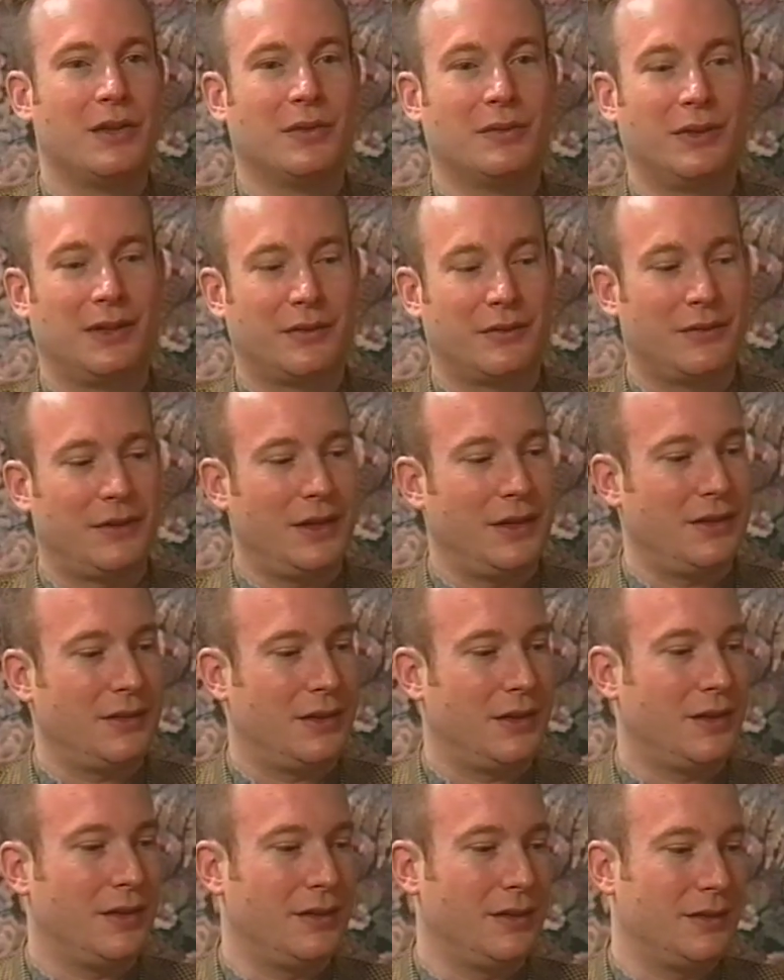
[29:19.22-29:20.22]
No, Rick
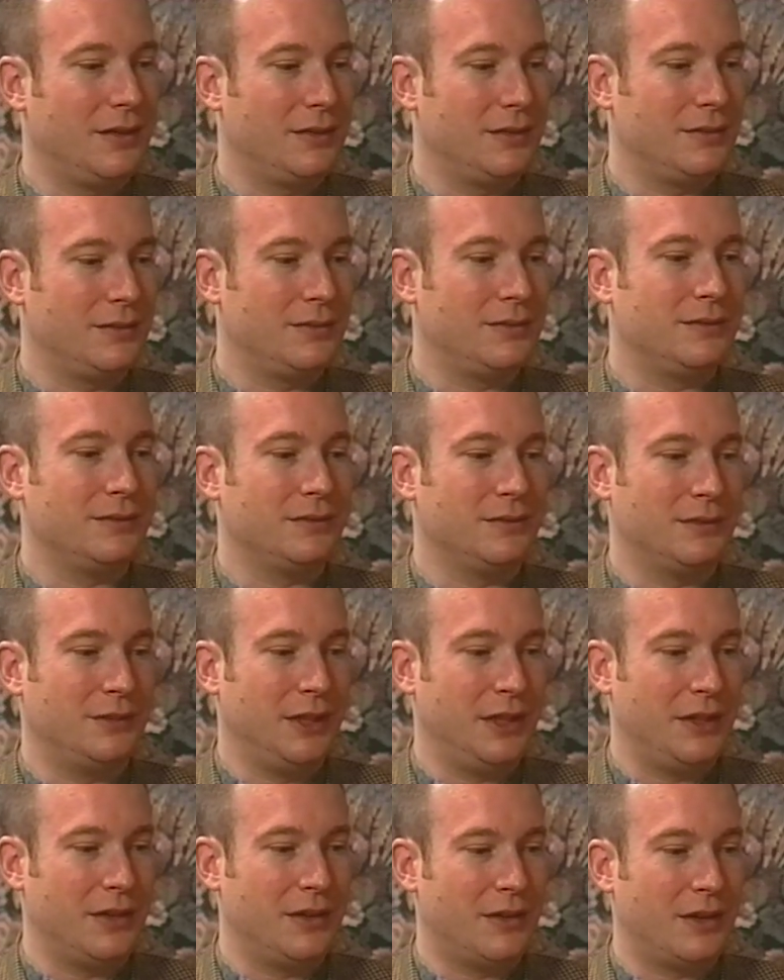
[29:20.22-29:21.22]
Fay's the the
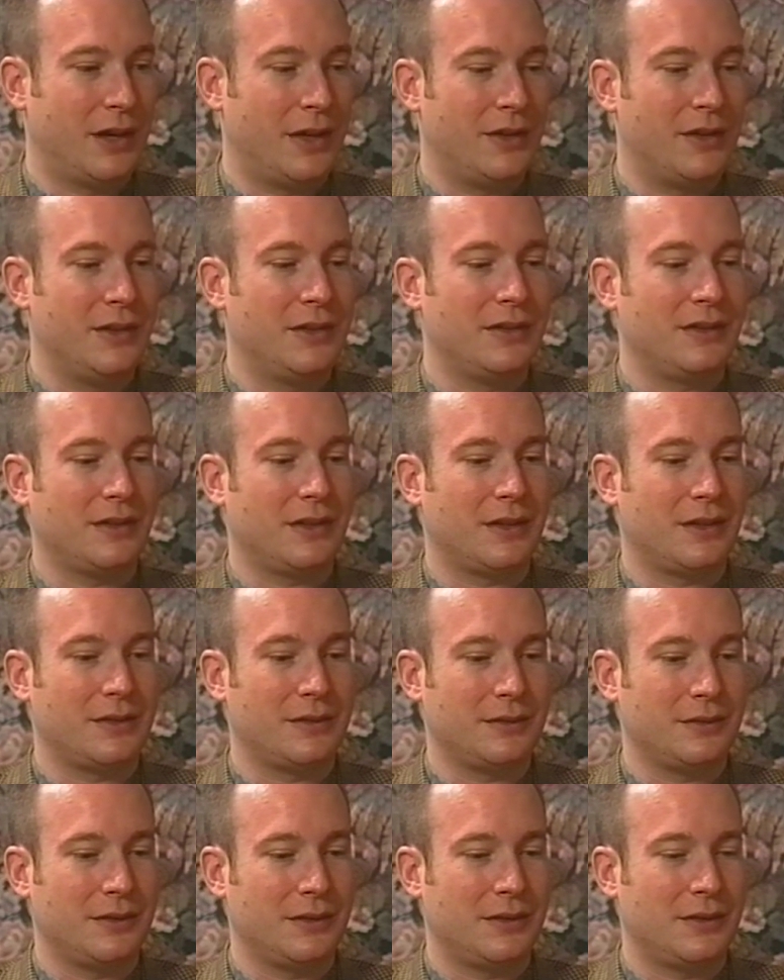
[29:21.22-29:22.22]
leader on this.
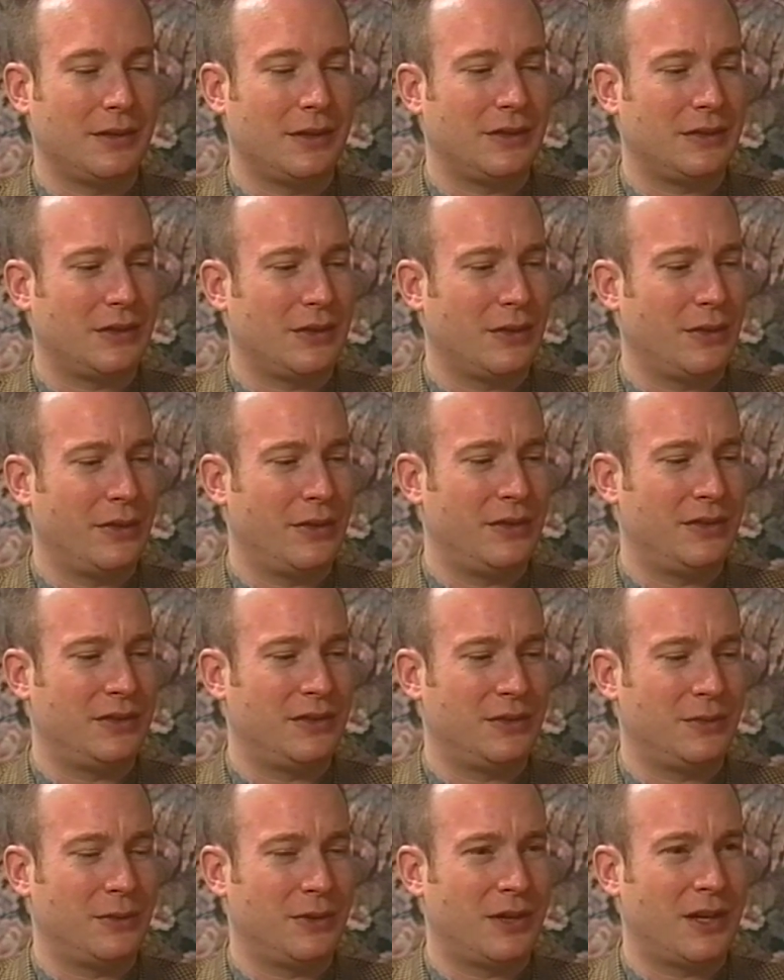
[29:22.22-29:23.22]
Um, yeah. It's, it's, called
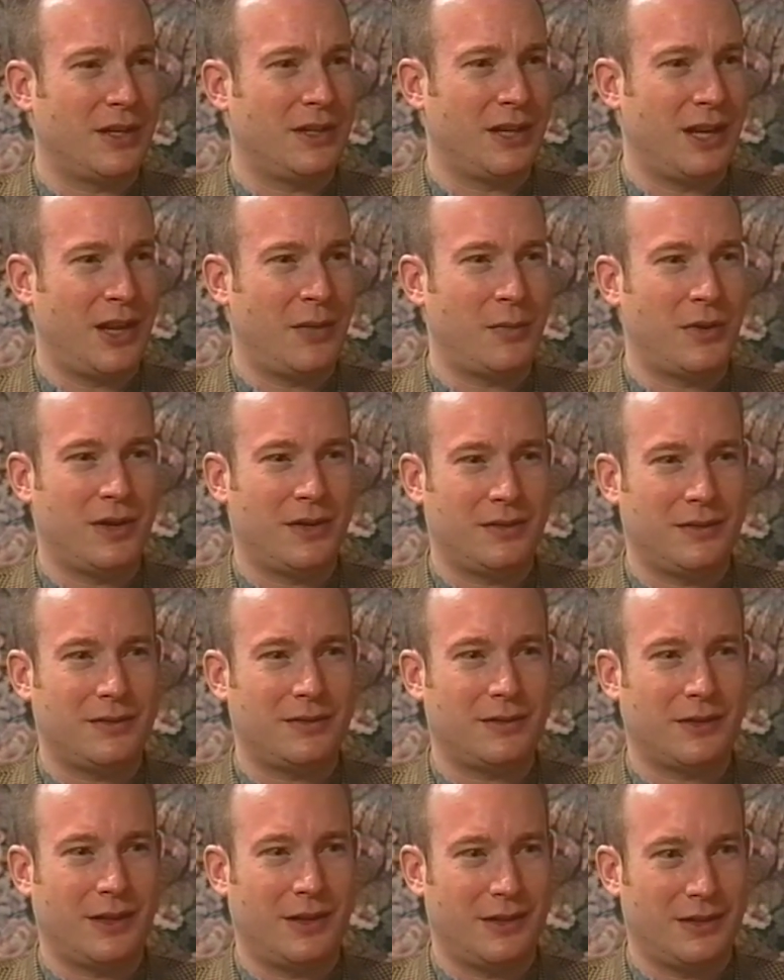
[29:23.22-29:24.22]
"This Is Where I Came In,"
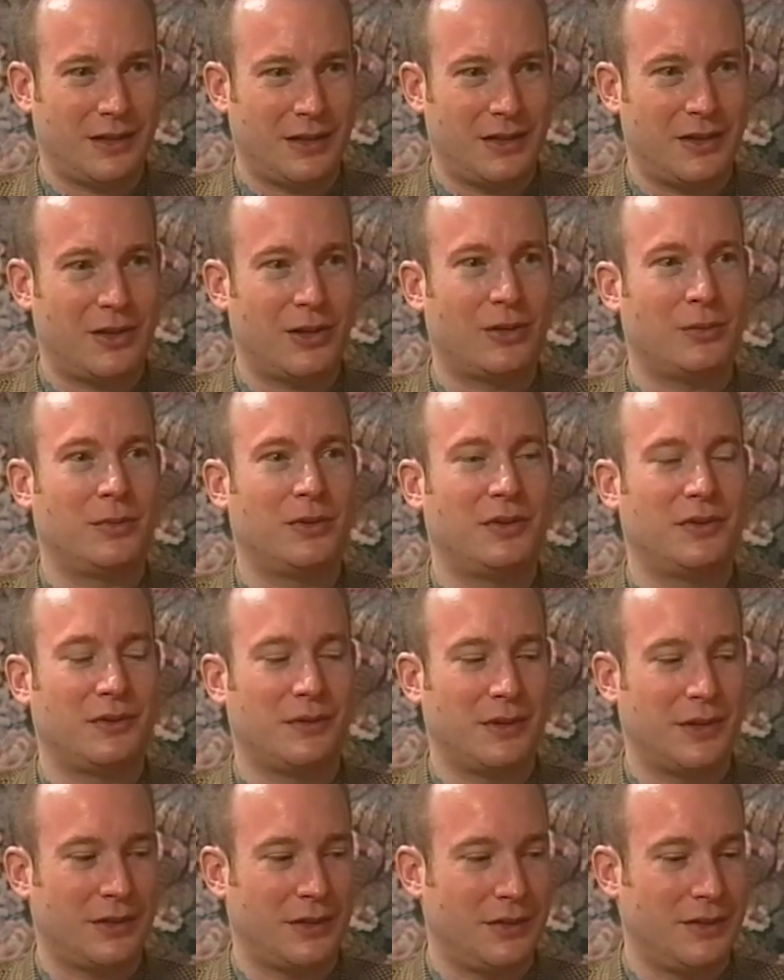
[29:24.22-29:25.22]
yeah. right on
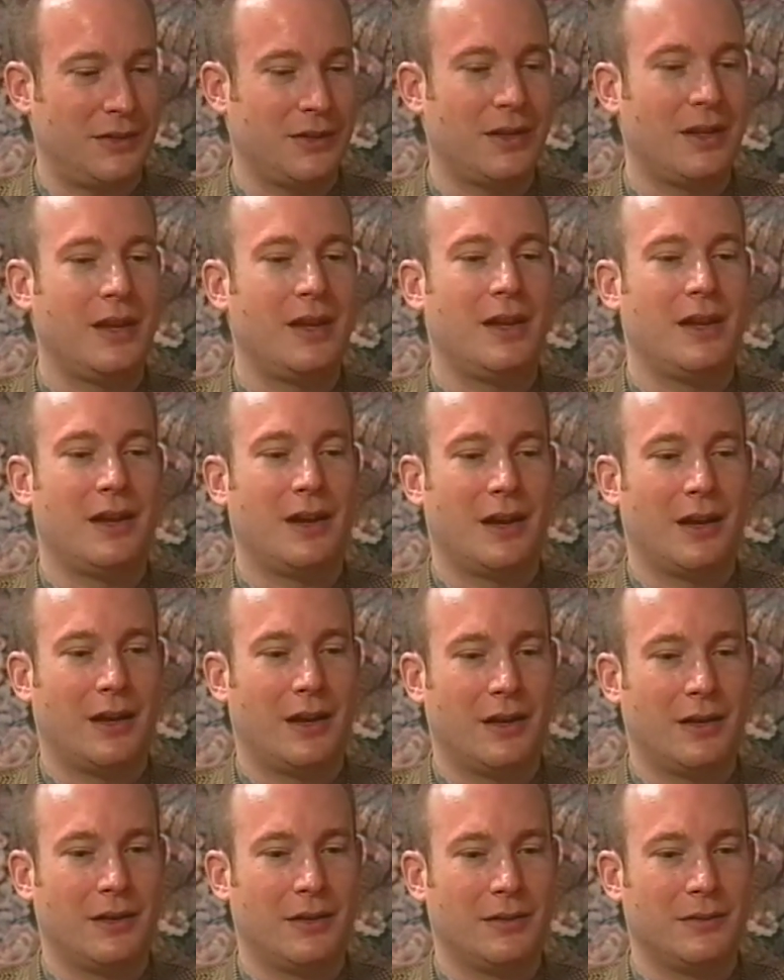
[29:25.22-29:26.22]
Arbors yeah. Records. Yeah.
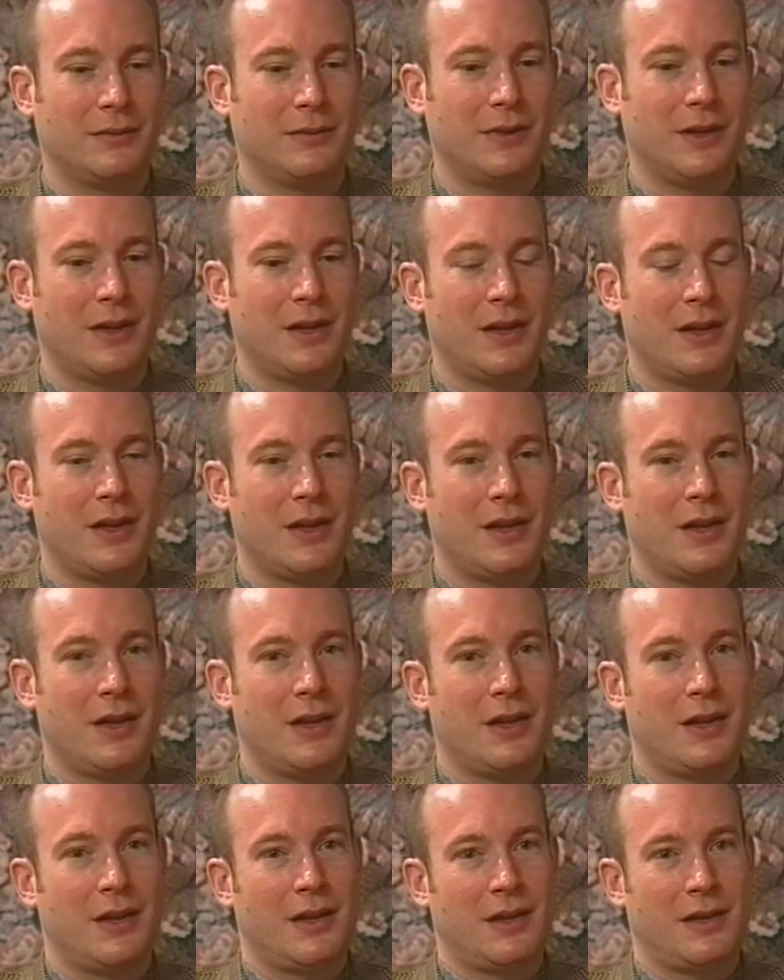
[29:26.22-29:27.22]
Uh,
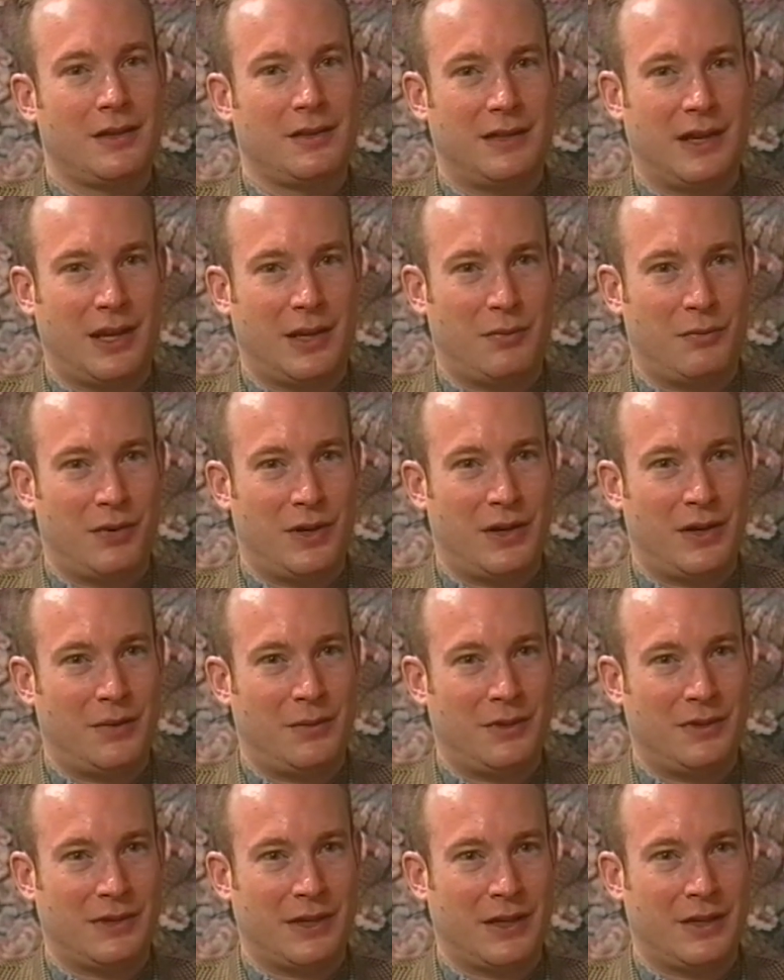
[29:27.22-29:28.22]
Dan
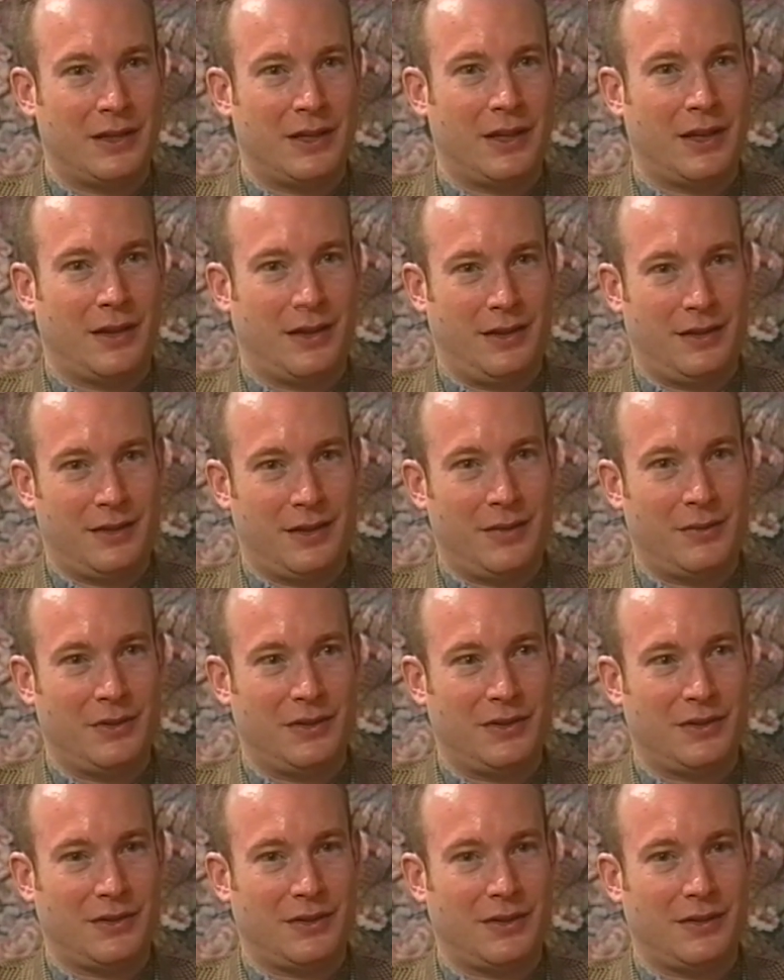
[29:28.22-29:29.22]
Barrett was on that. I think that
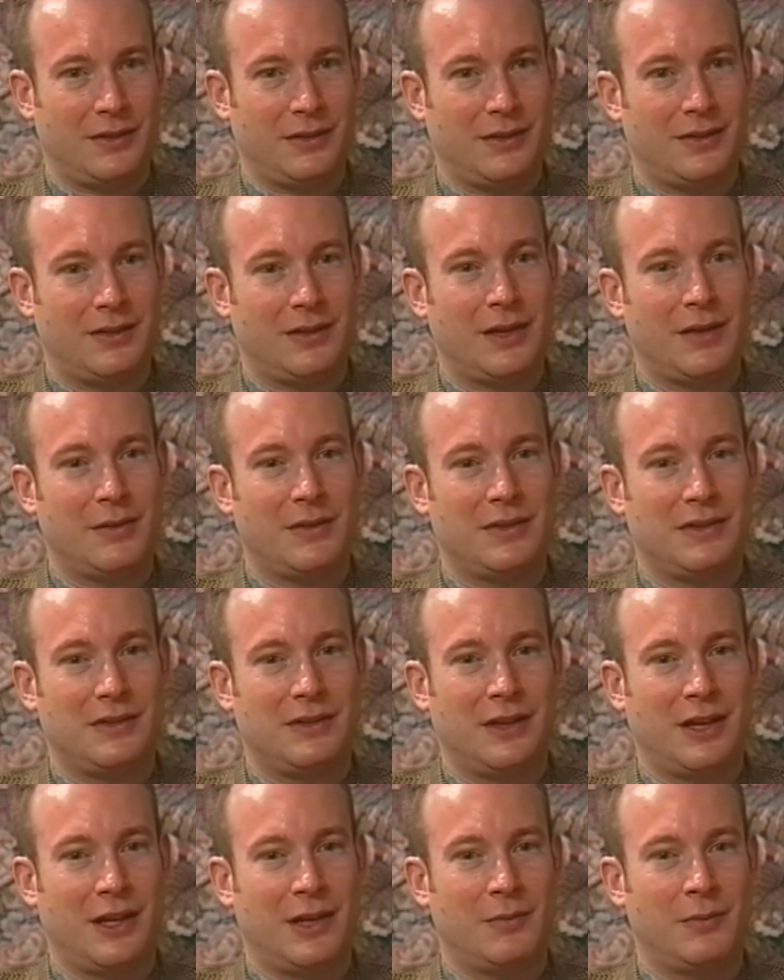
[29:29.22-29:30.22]
was that was
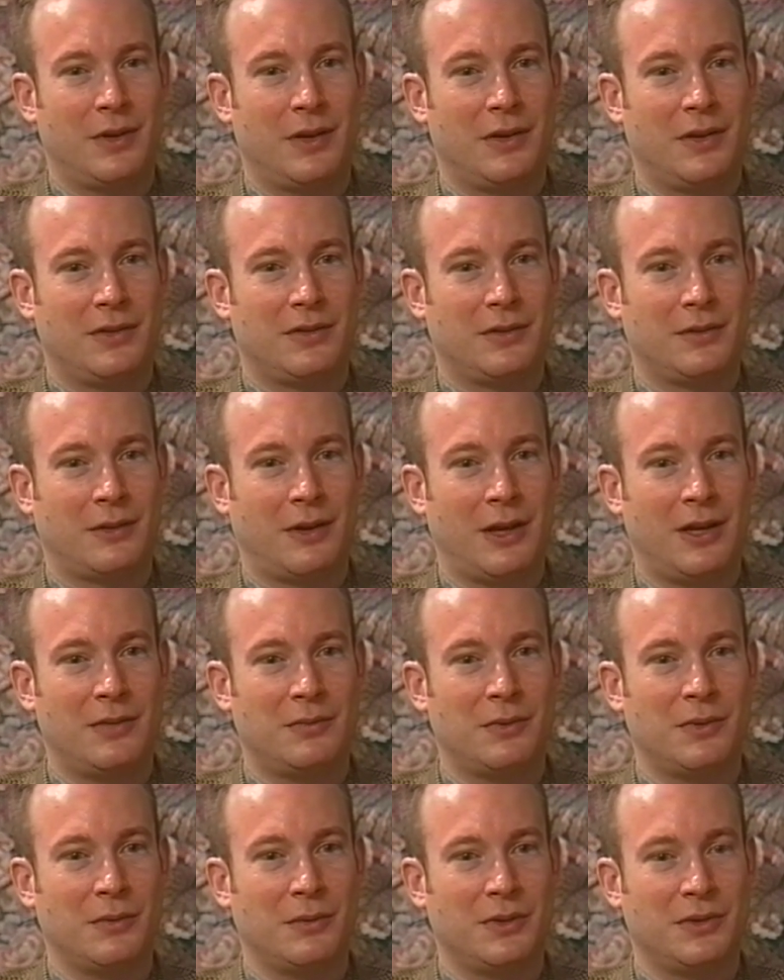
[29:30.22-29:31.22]
Dan Barrett's
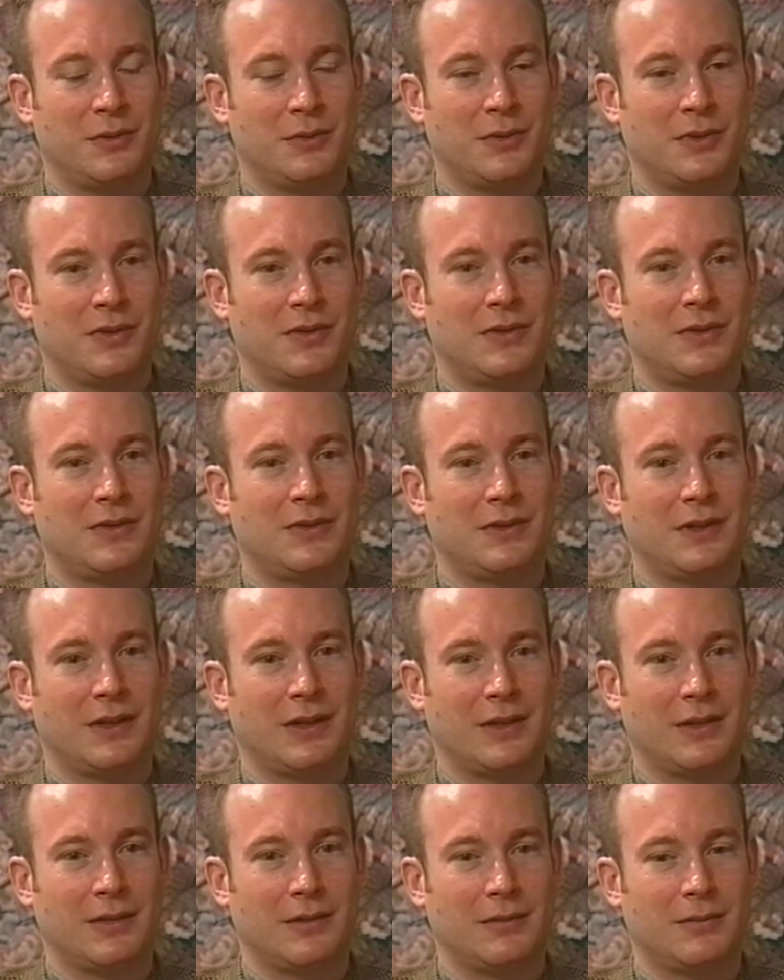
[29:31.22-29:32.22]
arrangement, which was
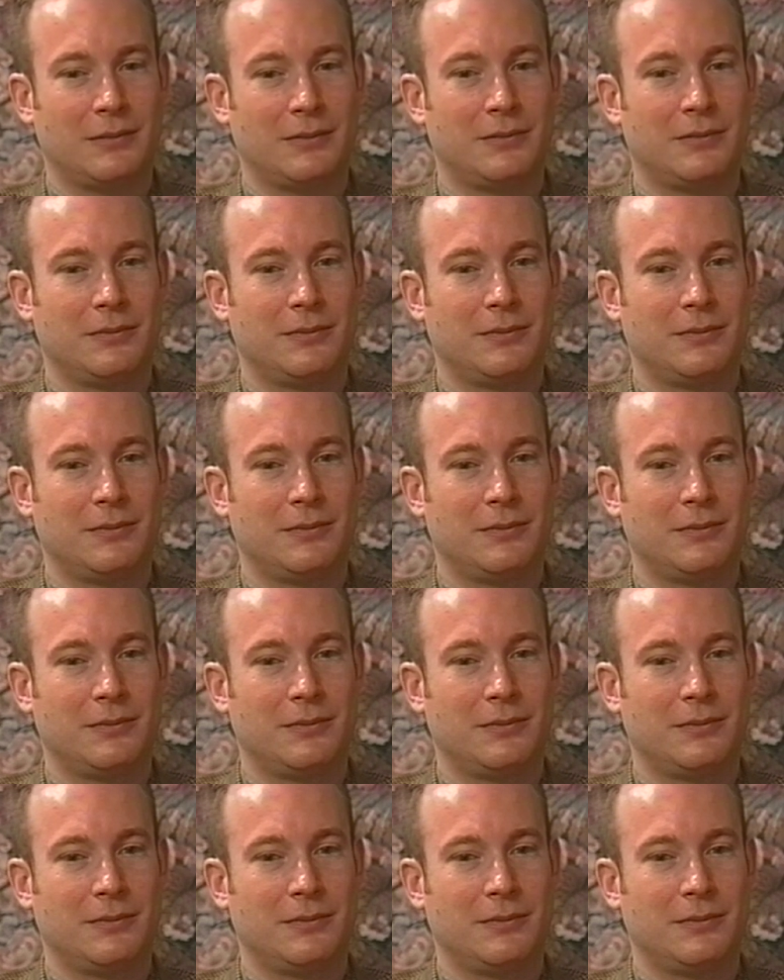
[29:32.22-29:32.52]
uh,